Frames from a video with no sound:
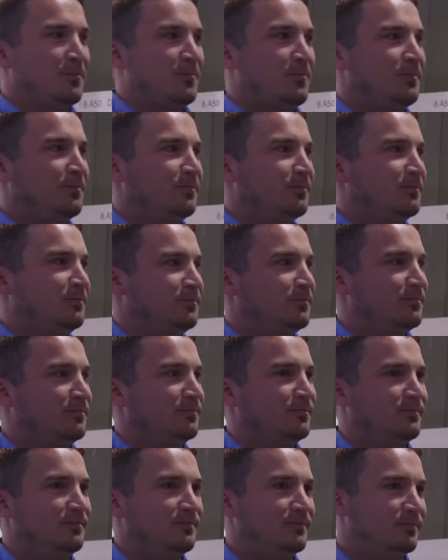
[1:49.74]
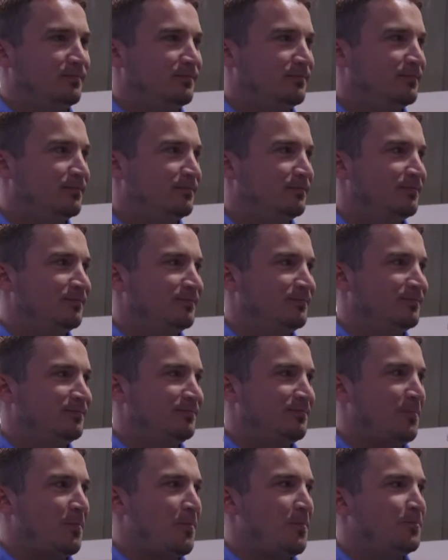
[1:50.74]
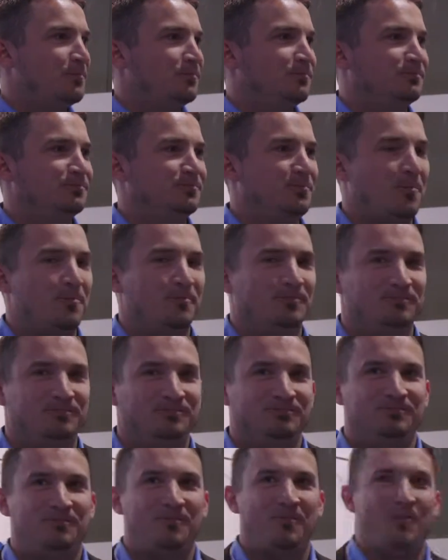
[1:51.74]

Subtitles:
No words are spoken by the person on screen.